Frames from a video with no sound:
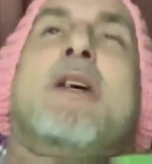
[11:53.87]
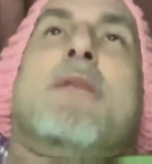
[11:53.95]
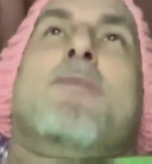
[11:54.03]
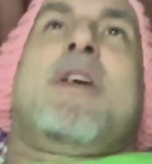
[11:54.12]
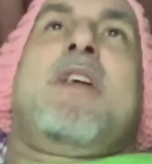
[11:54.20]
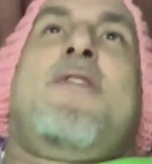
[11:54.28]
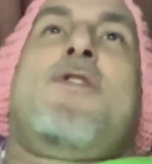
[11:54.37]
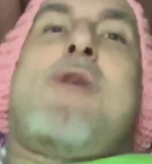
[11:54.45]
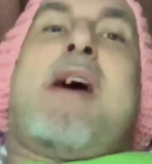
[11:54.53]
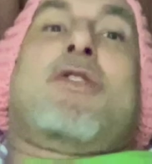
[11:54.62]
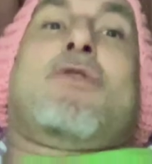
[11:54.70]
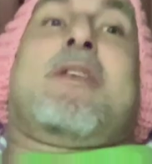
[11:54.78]
But if you
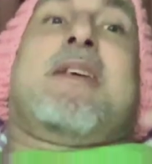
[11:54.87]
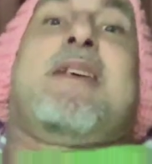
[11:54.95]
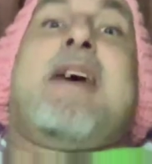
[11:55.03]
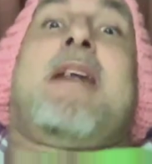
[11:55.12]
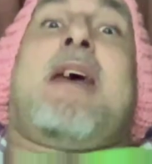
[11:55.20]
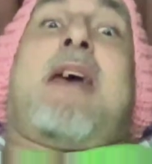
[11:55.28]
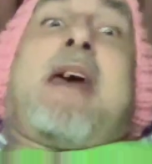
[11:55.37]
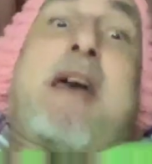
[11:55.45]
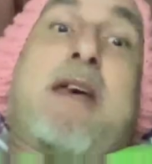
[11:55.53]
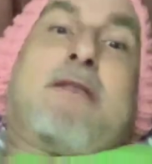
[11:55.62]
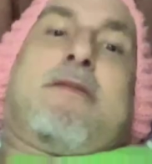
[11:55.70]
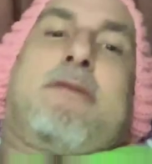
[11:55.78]
actually get
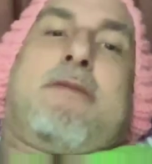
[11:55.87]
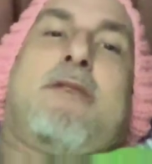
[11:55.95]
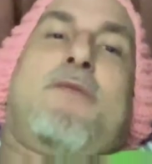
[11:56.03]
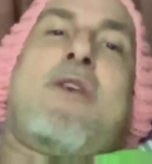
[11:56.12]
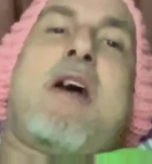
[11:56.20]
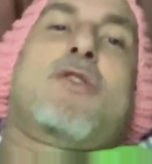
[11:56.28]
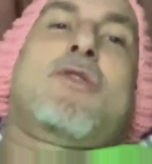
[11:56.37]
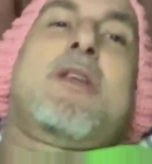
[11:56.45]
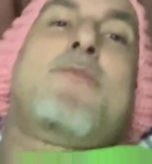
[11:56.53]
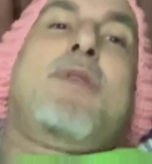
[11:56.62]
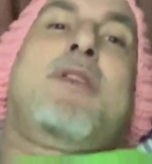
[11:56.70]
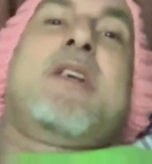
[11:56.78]
ahead, if you actually
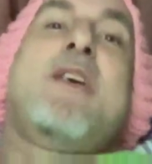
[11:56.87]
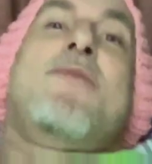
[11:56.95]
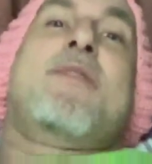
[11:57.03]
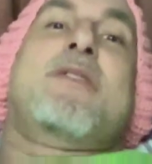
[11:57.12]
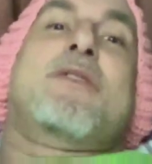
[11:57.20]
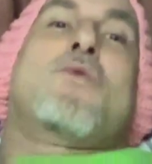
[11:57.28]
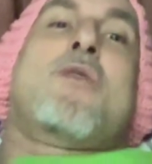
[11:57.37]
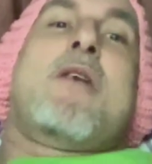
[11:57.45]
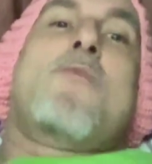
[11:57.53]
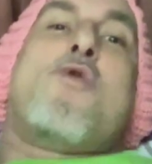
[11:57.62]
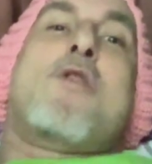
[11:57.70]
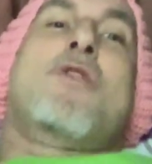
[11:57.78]
believe this
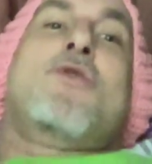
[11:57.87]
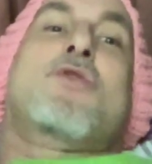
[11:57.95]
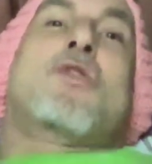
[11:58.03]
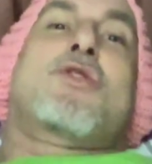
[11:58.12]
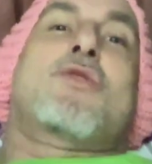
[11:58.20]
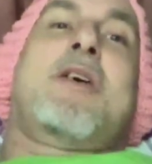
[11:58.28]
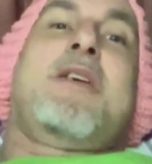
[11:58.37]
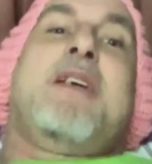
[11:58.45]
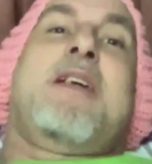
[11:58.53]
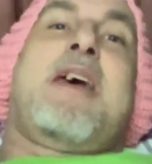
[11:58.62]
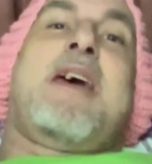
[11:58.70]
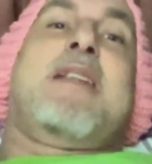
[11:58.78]
dream where you should try to get
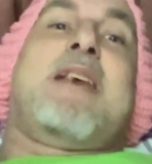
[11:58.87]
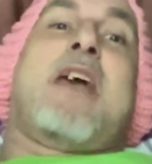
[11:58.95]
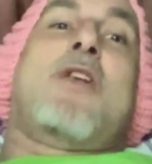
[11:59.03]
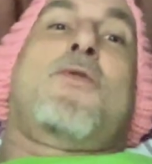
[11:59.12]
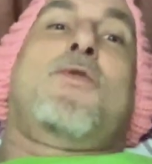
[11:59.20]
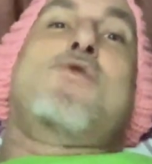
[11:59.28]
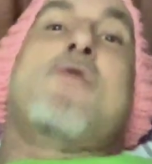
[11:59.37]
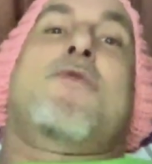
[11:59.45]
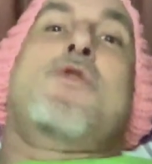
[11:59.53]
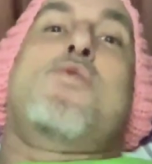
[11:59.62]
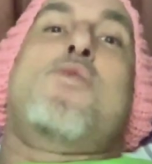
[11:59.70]
ahead, and a few of you